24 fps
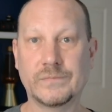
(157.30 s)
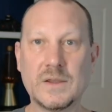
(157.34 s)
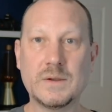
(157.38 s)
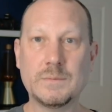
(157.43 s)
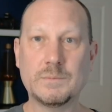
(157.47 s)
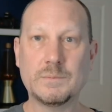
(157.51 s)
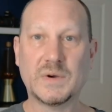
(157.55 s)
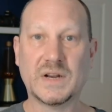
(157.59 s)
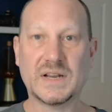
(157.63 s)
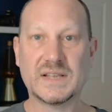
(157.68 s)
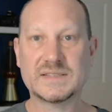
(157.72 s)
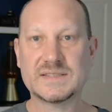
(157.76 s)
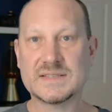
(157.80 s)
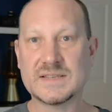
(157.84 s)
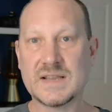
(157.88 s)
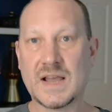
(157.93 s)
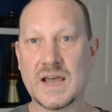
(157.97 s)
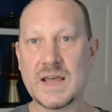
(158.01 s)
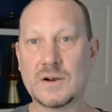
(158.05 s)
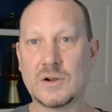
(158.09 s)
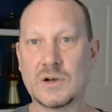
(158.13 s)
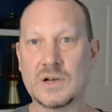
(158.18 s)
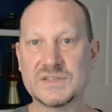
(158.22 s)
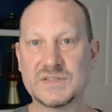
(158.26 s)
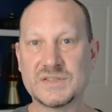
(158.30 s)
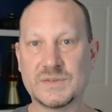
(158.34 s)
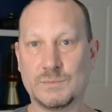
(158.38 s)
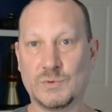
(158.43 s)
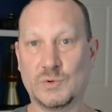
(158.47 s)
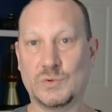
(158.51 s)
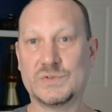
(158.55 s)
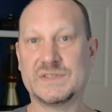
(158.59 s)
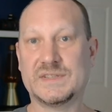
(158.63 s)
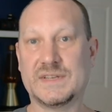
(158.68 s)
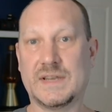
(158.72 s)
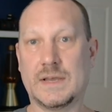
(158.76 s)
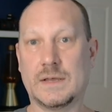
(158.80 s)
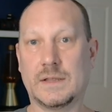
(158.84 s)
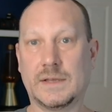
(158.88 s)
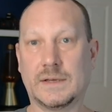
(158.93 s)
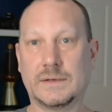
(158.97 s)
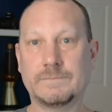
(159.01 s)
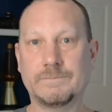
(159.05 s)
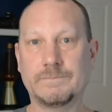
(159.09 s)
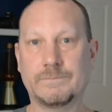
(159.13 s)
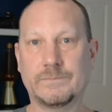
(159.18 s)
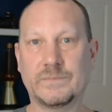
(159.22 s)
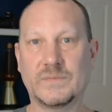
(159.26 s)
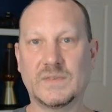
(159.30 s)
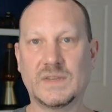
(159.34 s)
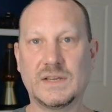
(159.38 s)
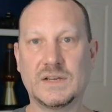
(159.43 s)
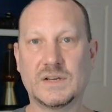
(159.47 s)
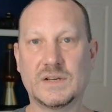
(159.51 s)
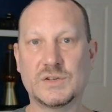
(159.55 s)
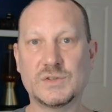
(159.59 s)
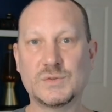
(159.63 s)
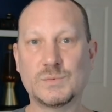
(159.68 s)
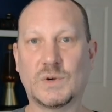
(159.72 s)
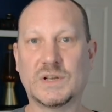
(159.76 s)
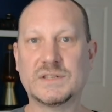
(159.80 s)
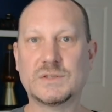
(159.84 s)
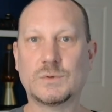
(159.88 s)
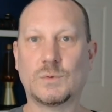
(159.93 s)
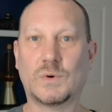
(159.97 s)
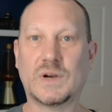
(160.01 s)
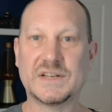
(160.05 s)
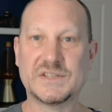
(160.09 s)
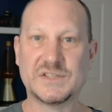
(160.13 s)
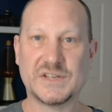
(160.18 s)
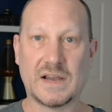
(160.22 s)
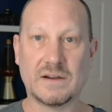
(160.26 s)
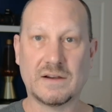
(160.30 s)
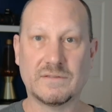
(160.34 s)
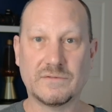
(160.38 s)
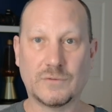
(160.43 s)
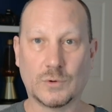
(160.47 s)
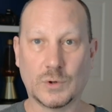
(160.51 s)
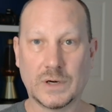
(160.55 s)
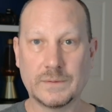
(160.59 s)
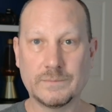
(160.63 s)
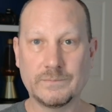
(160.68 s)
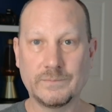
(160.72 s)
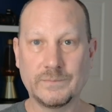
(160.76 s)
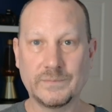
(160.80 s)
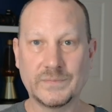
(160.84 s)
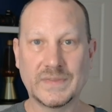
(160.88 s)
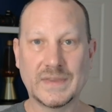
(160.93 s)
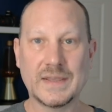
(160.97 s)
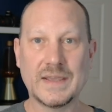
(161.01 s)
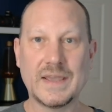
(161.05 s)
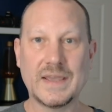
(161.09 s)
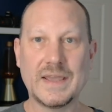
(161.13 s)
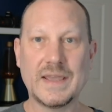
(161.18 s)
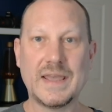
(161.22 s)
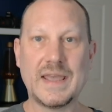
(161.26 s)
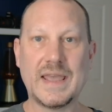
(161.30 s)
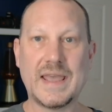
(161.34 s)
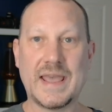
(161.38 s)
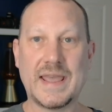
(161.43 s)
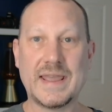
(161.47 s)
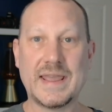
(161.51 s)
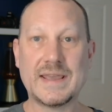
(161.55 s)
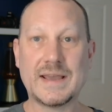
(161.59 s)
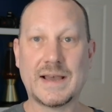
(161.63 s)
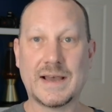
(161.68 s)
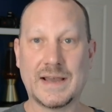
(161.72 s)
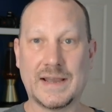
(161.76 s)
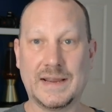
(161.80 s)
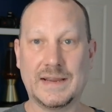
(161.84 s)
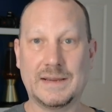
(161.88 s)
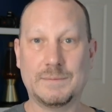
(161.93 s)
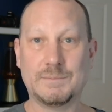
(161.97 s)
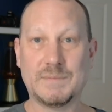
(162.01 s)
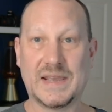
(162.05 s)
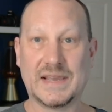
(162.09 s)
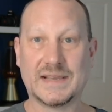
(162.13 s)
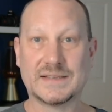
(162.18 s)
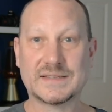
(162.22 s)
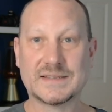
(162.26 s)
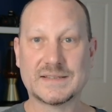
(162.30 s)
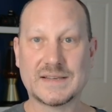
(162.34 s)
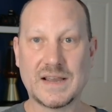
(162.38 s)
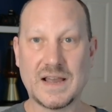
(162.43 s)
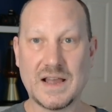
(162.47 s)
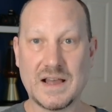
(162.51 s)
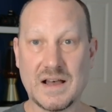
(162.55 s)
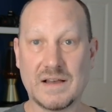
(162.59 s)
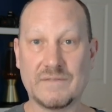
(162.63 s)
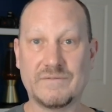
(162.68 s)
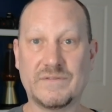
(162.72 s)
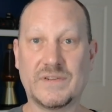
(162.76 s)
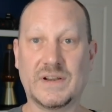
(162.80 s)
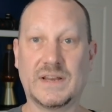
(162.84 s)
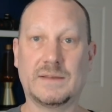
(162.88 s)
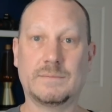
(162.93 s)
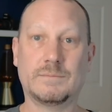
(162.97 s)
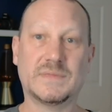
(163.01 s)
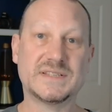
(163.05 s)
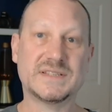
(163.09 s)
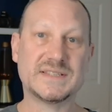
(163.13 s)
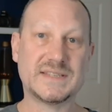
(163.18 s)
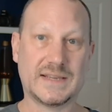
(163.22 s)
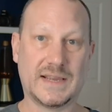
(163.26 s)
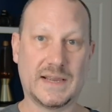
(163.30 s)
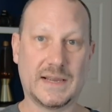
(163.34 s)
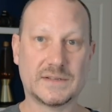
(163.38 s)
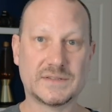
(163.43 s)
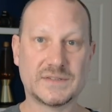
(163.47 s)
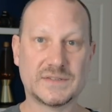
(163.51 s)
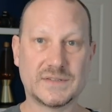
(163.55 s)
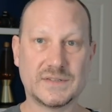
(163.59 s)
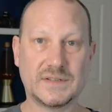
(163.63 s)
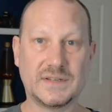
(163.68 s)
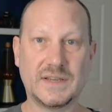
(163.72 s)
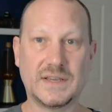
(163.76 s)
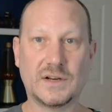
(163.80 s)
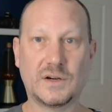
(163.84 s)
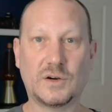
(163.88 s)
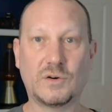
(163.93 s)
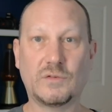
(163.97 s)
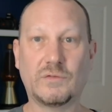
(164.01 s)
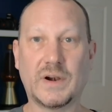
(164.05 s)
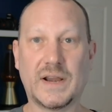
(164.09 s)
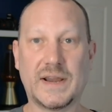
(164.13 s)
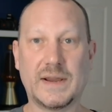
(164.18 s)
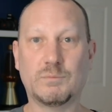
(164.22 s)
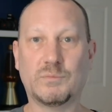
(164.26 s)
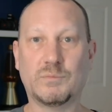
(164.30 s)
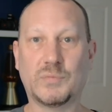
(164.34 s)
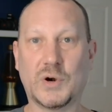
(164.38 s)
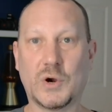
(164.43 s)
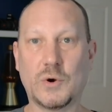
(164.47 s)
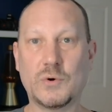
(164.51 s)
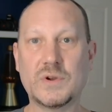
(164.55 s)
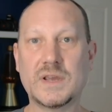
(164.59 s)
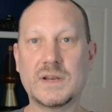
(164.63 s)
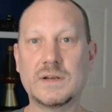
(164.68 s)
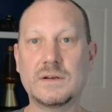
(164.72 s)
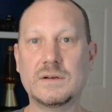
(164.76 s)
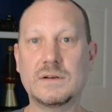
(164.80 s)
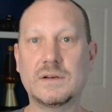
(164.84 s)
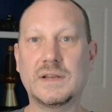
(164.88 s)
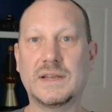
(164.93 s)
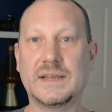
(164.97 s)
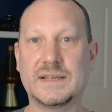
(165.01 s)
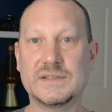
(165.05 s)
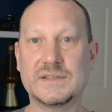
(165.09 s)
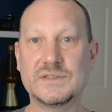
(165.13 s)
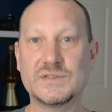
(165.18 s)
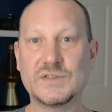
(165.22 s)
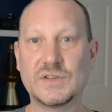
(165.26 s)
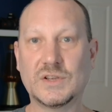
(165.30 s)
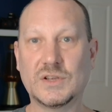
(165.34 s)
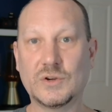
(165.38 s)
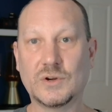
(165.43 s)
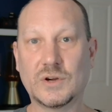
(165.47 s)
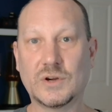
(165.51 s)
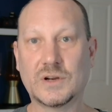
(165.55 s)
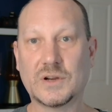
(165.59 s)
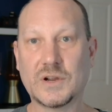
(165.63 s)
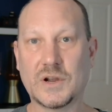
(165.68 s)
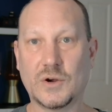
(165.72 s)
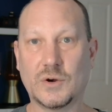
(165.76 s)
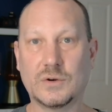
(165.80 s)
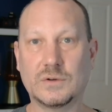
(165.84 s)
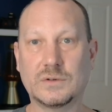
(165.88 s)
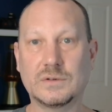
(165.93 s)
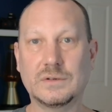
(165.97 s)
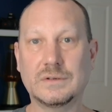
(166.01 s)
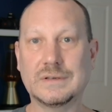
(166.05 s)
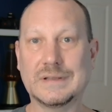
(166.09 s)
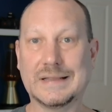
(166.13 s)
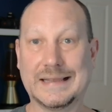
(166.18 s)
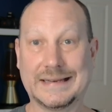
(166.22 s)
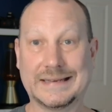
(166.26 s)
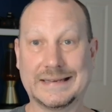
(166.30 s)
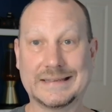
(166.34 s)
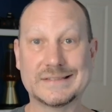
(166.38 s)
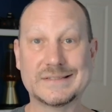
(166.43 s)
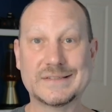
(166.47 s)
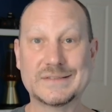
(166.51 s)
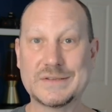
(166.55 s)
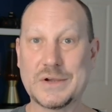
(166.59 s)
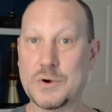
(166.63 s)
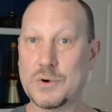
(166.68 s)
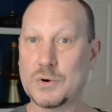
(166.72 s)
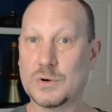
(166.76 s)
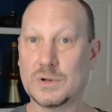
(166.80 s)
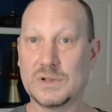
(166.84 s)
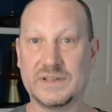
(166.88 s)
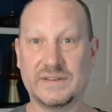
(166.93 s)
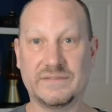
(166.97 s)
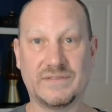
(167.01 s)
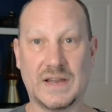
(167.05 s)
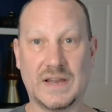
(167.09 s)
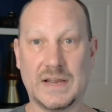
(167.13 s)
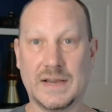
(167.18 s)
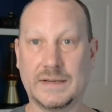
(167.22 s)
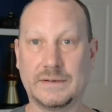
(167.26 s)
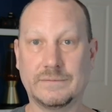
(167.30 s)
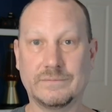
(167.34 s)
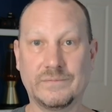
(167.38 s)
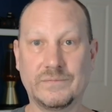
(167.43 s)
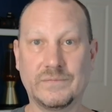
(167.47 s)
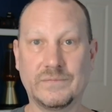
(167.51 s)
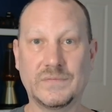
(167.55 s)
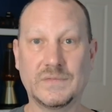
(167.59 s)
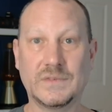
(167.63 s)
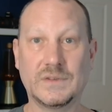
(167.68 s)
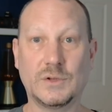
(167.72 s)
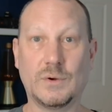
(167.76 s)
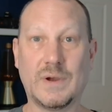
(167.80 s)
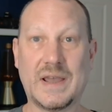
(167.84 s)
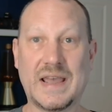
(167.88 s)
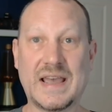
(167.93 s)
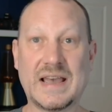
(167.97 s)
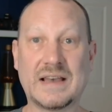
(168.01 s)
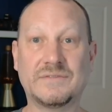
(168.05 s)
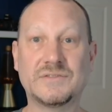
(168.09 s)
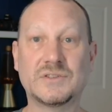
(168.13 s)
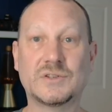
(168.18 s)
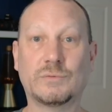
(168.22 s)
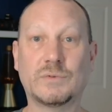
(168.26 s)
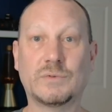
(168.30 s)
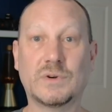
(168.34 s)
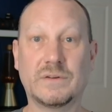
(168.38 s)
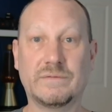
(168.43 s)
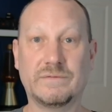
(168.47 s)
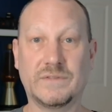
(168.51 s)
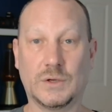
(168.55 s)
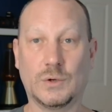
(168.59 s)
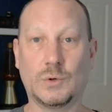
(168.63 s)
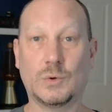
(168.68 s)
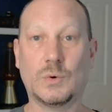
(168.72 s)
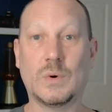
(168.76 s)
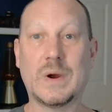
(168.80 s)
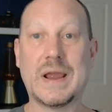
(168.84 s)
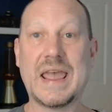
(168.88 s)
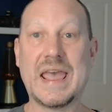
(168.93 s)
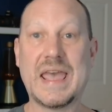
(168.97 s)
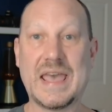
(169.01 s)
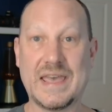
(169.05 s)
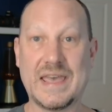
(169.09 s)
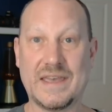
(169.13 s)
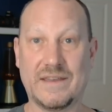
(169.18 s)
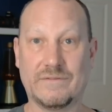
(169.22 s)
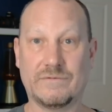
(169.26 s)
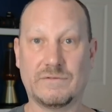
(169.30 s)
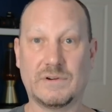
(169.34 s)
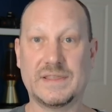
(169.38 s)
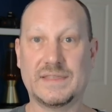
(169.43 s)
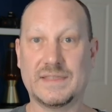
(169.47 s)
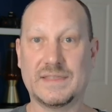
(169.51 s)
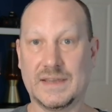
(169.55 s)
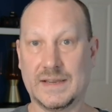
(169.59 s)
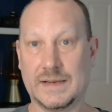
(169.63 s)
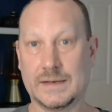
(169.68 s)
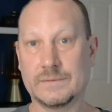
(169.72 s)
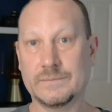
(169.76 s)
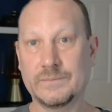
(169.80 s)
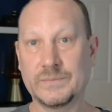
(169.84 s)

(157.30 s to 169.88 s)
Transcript: But it's not all smooth sailing. Here's what to watch out for. AI makes confident mistakes. It'll write broken, insecure code like it's totally fine. You have to review everything.